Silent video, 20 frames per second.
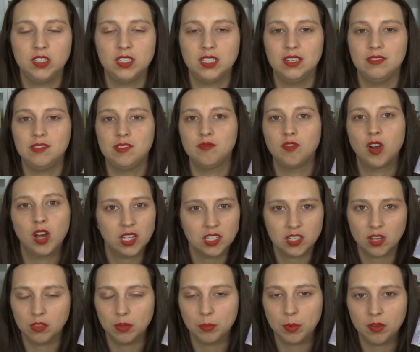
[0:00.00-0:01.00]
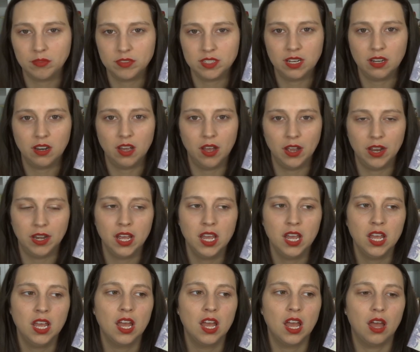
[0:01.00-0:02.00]
She's living right on the poverty line,
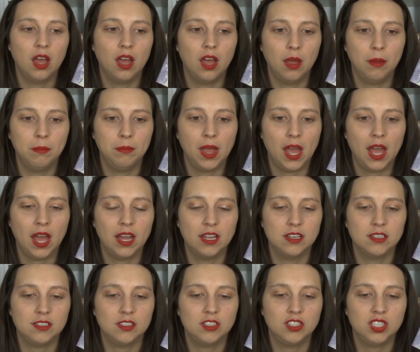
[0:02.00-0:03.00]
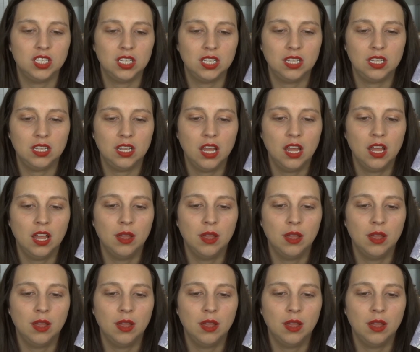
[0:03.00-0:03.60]
and she